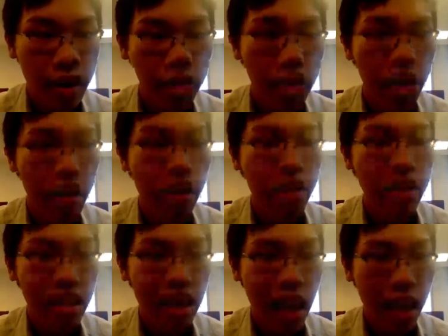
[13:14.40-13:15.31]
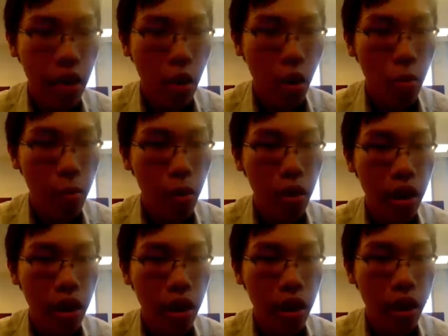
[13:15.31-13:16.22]
is initialized
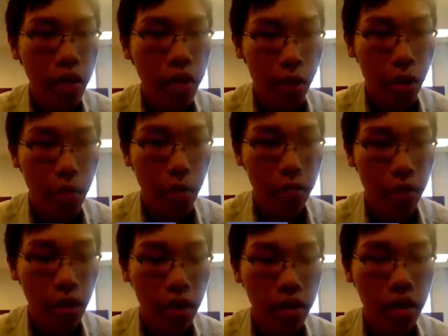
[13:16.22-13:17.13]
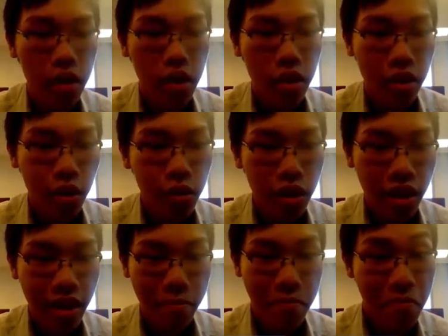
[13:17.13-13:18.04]
globally in the frame buffer
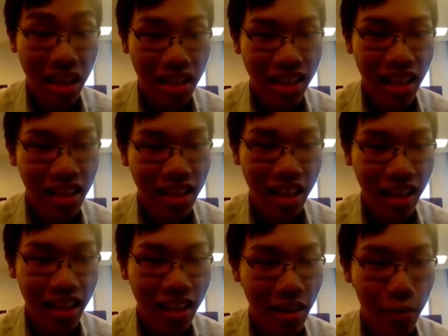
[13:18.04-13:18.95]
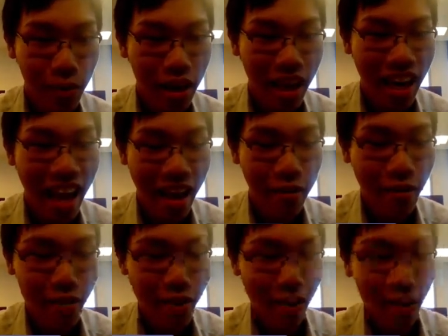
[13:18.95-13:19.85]
using the max setting that we can
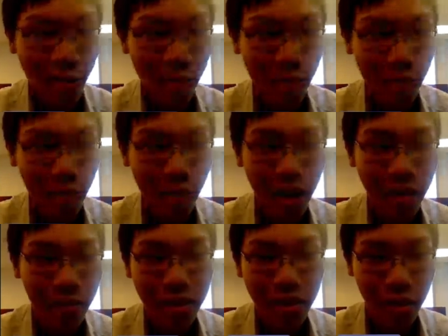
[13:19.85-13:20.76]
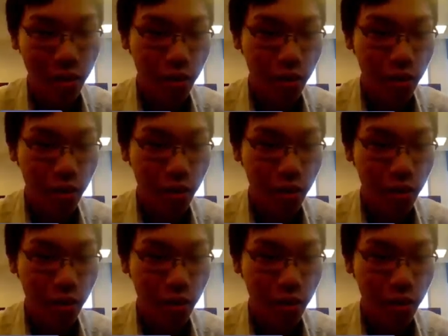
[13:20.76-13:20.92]
have in our program,